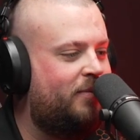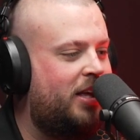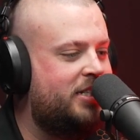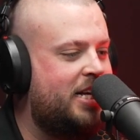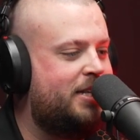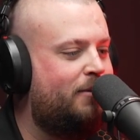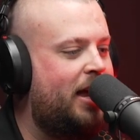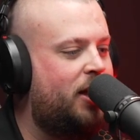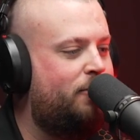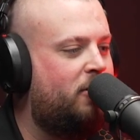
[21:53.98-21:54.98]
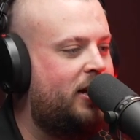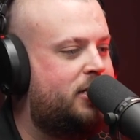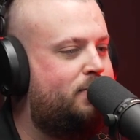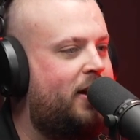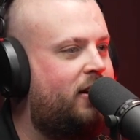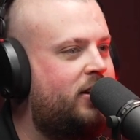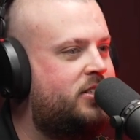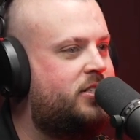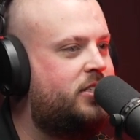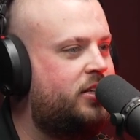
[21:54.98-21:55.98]
Is that something that you've already
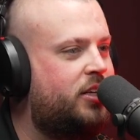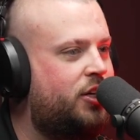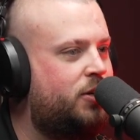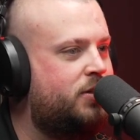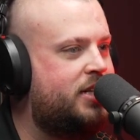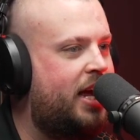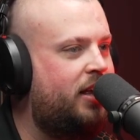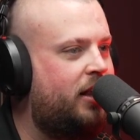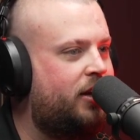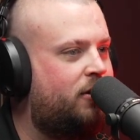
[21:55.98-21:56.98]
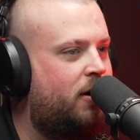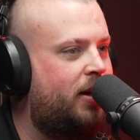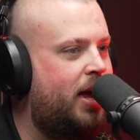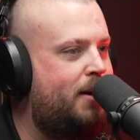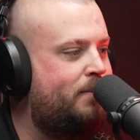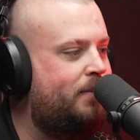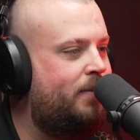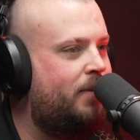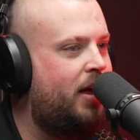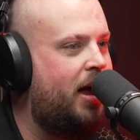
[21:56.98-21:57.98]
experienced, you would say, like growing up,
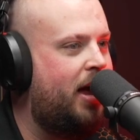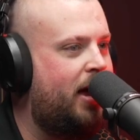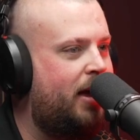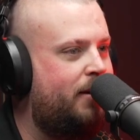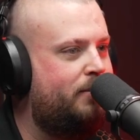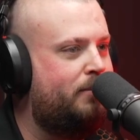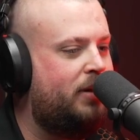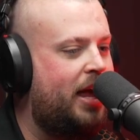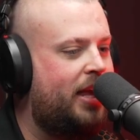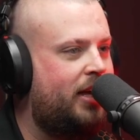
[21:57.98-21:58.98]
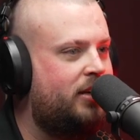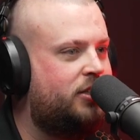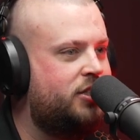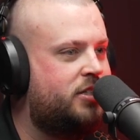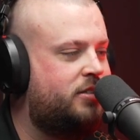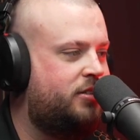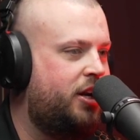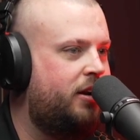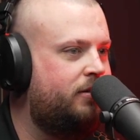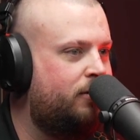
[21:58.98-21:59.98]
playing in just, you
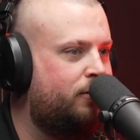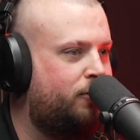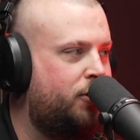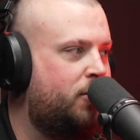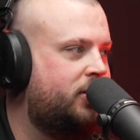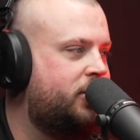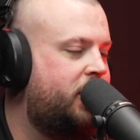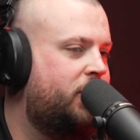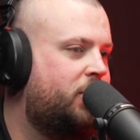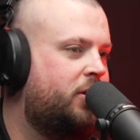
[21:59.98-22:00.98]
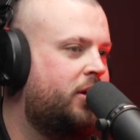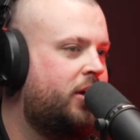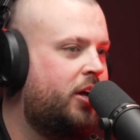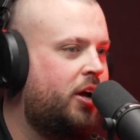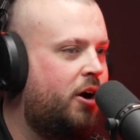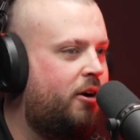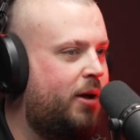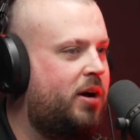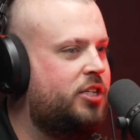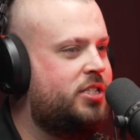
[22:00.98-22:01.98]
know, for Newington or
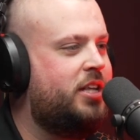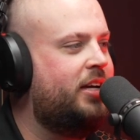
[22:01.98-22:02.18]
anyone, just like